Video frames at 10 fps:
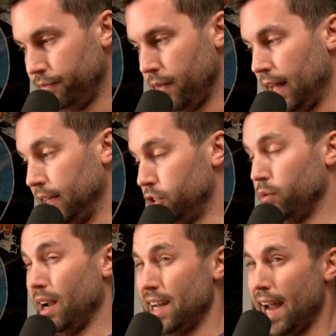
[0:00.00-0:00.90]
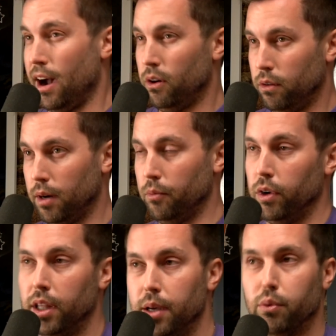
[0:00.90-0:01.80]
at least right now, I'm
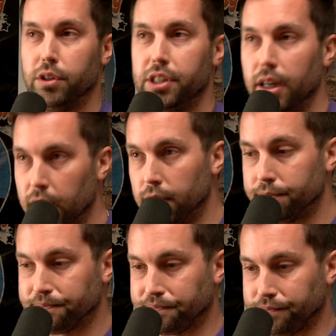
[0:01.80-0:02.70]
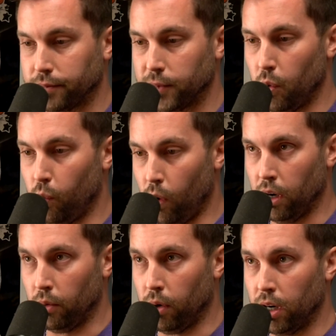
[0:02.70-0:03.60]
really appreciating
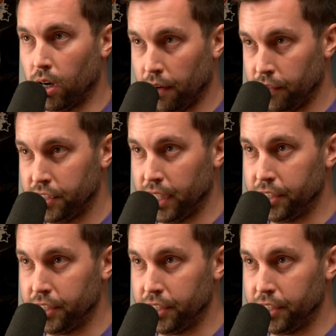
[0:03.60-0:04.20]
one-on-one conversation.